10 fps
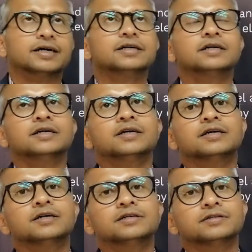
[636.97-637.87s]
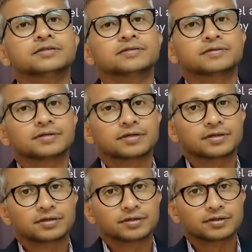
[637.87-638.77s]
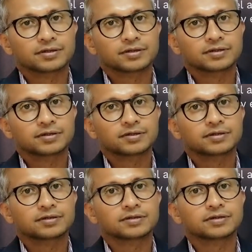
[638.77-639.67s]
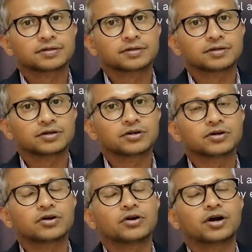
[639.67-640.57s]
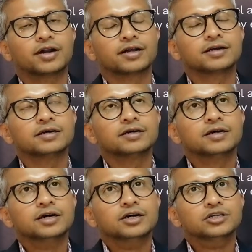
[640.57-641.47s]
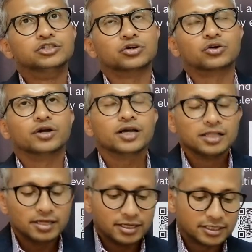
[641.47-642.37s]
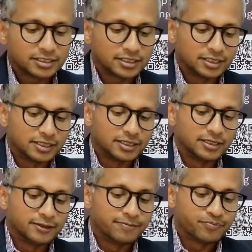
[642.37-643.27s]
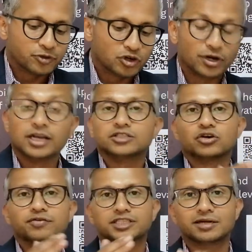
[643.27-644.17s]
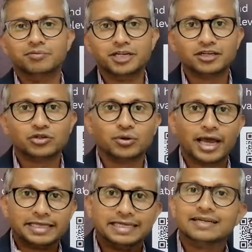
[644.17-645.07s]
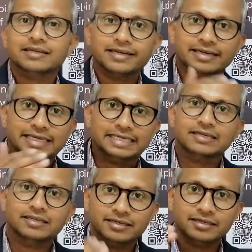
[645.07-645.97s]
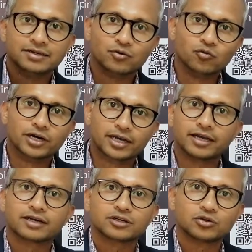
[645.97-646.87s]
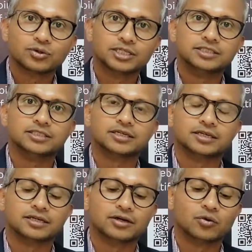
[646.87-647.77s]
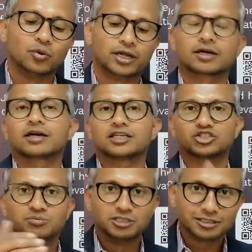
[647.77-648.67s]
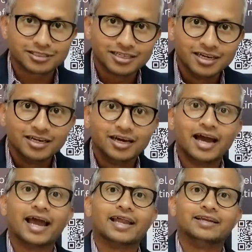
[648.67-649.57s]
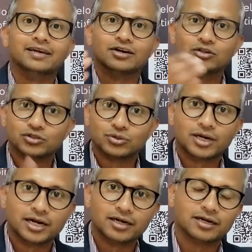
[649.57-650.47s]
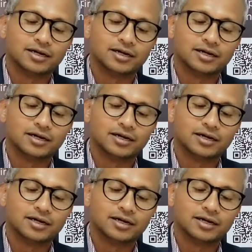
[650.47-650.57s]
Piracy part, hacking, whatever you say it is. So Corel is always committed to ethically and legally working towards what our customers and also our